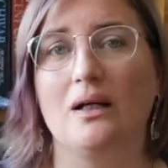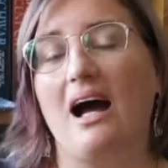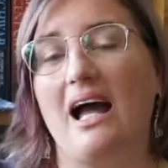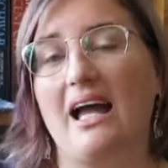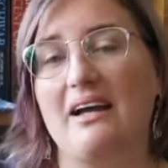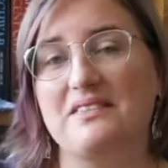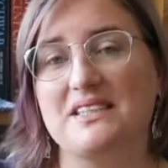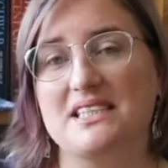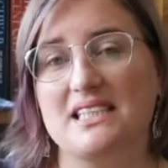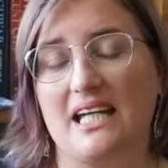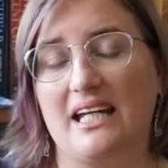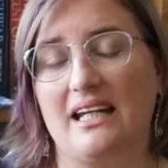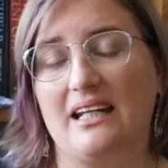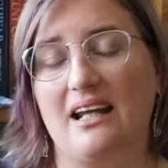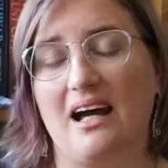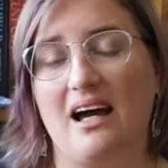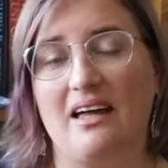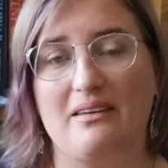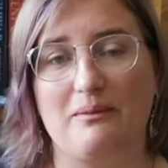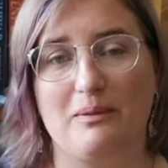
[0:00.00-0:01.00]
I have seen
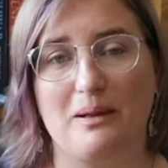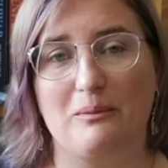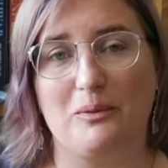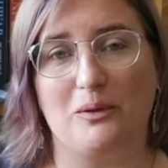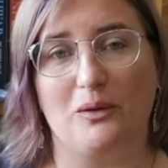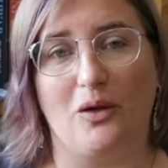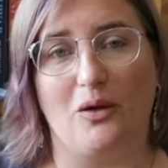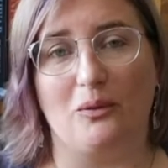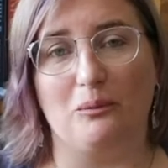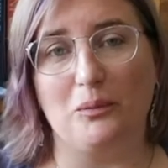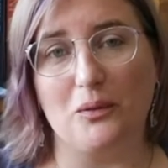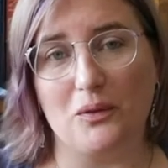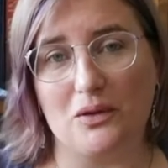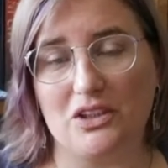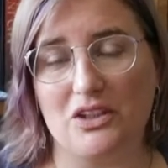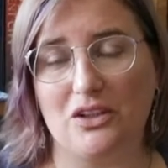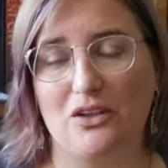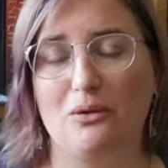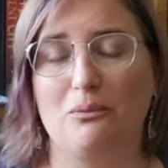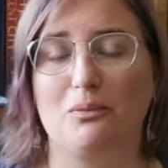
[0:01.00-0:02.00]
other people on
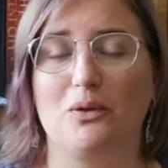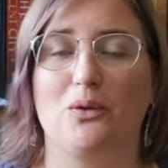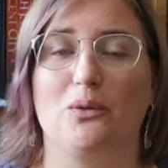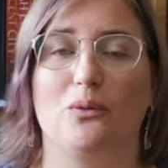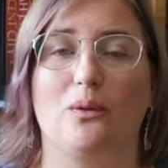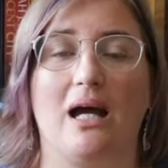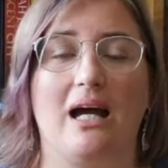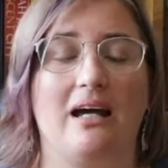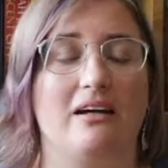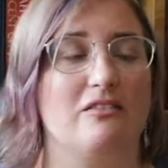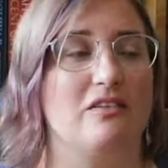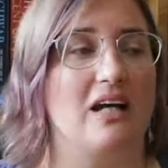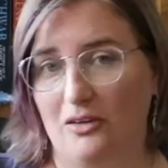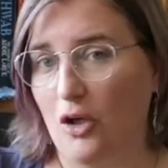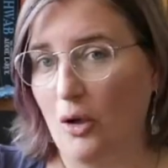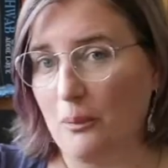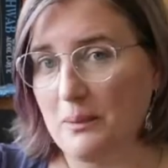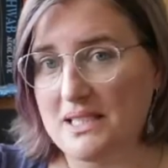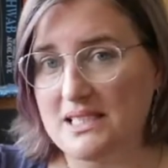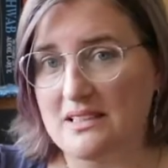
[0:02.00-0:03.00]
BookTube who have
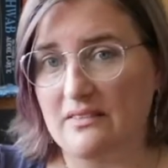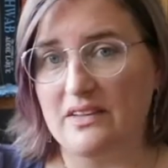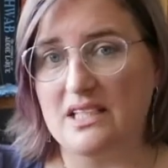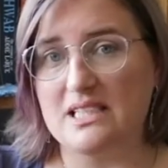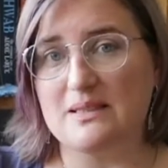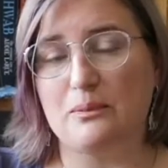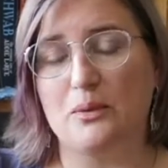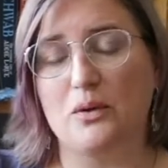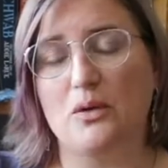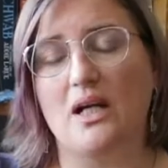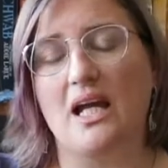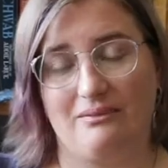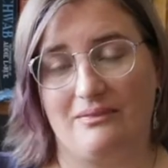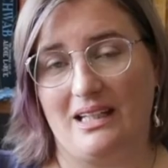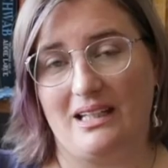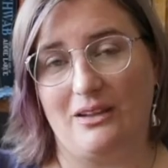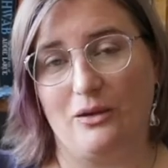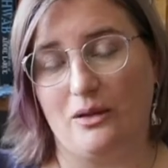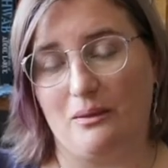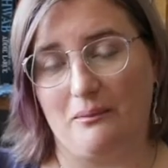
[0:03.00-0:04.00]
copies of this book.
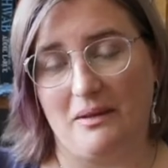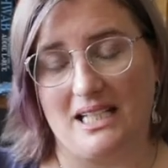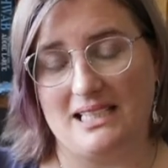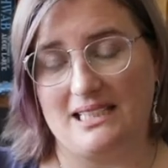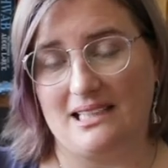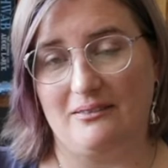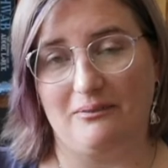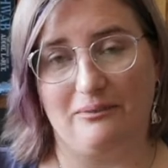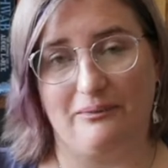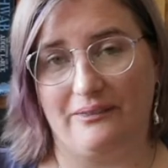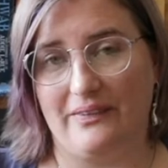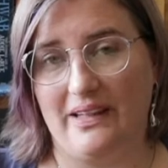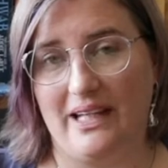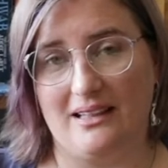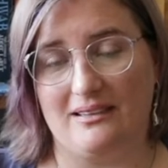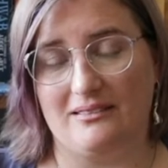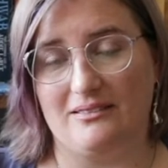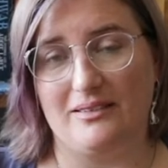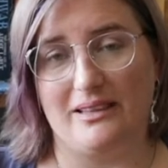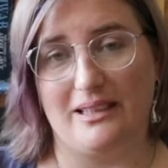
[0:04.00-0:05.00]
They look amazing
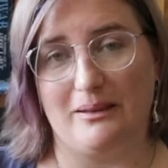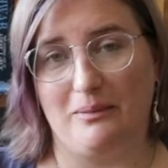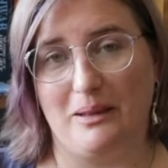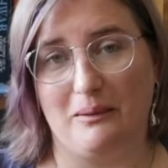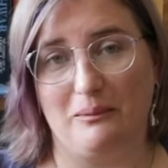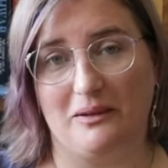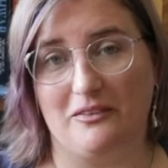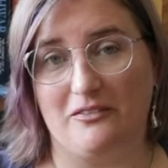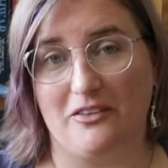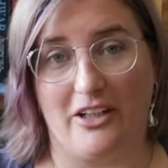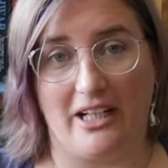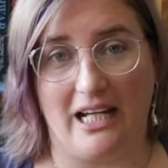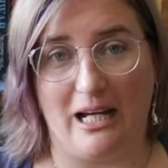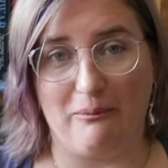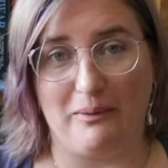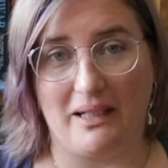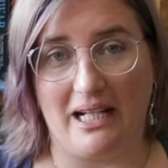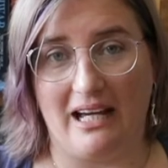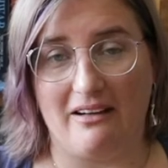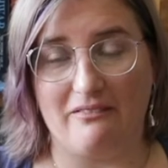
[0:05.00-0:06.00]
and the people are very
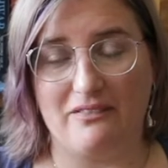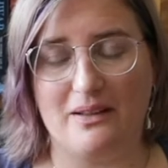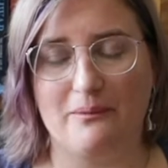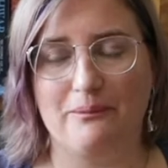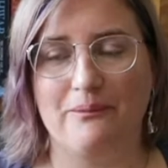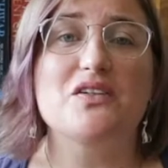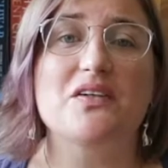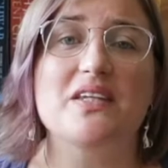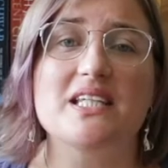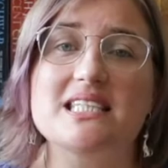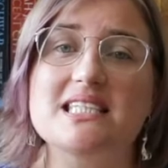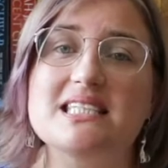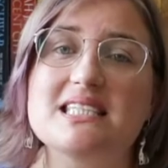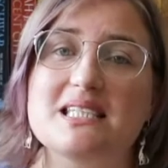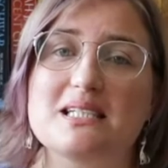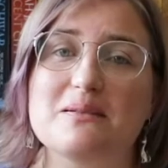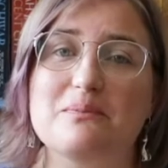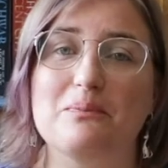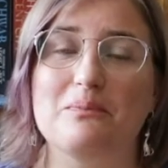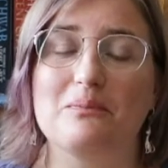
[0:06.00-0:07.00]
happy to have them. So this is
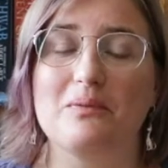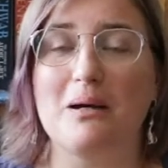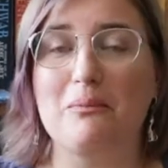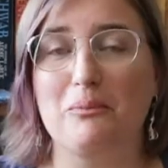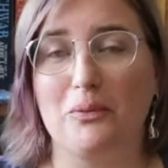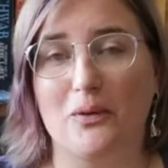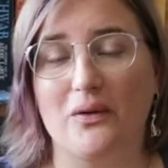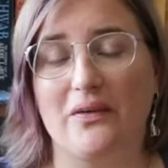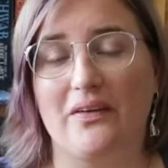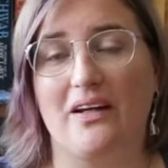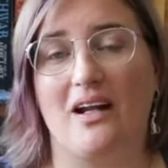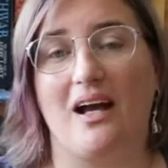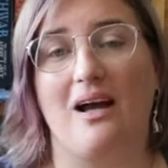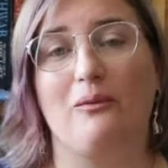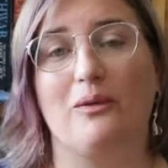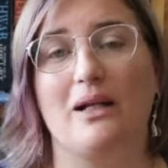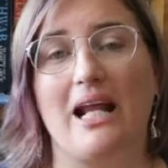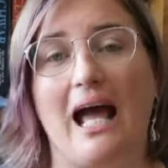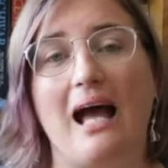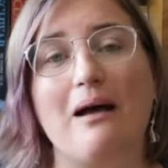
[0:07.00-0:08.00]
a book that I
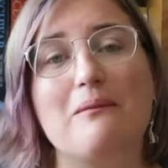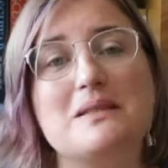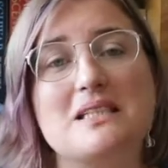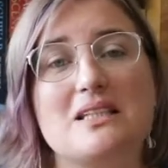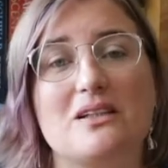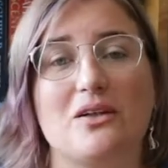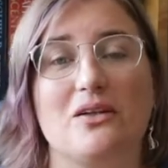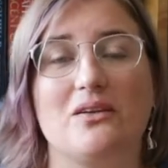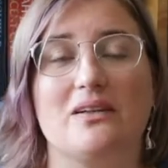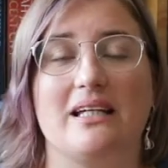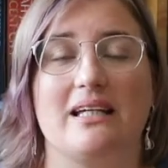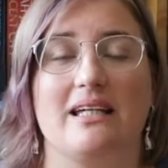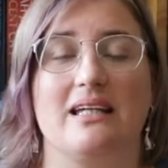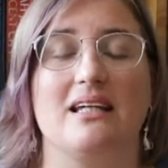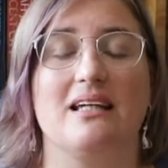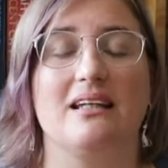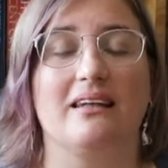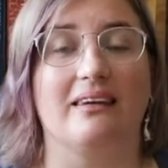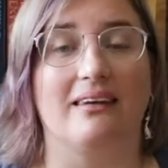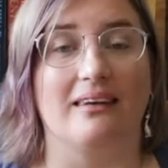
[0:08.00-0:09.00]
would absolutely
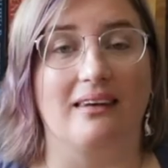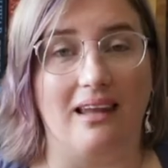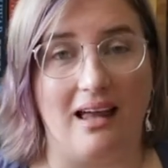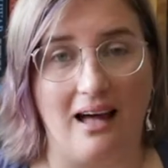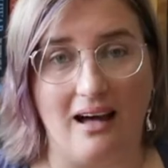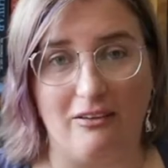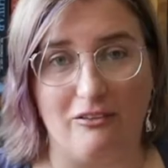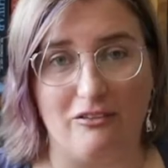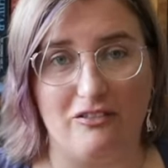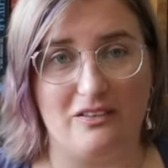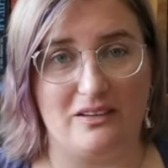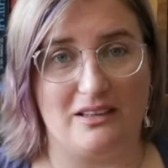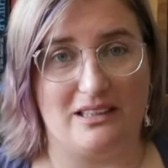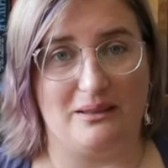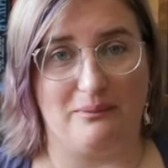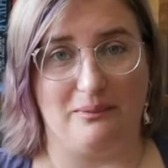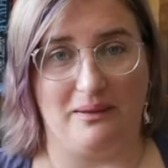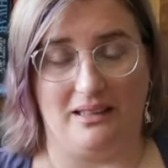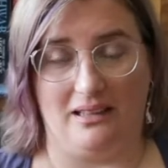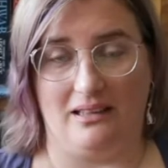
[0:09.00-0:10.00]
love
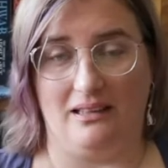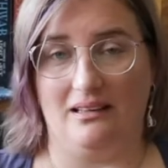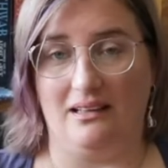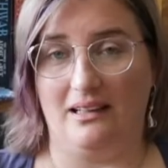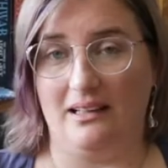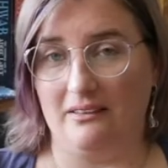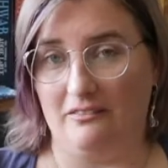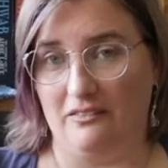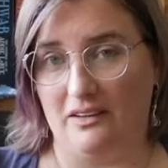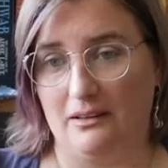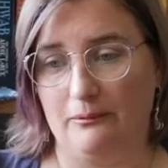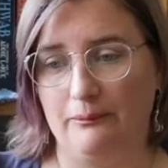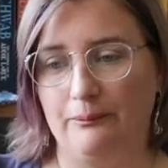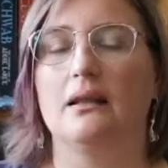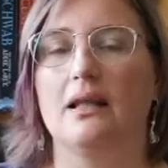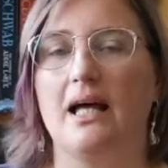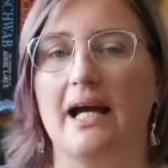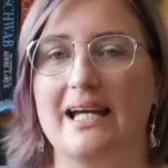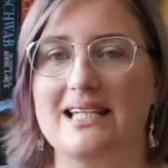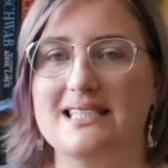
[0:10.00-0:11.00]
to be given.
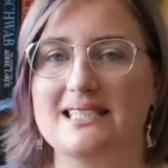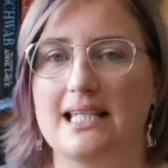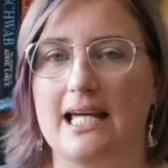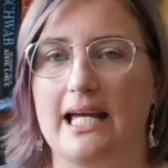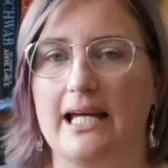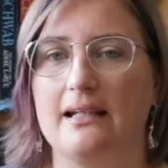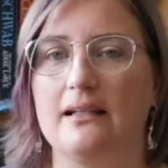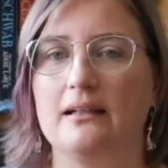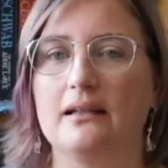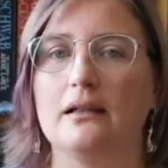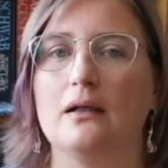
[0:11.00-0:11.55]
Like I said,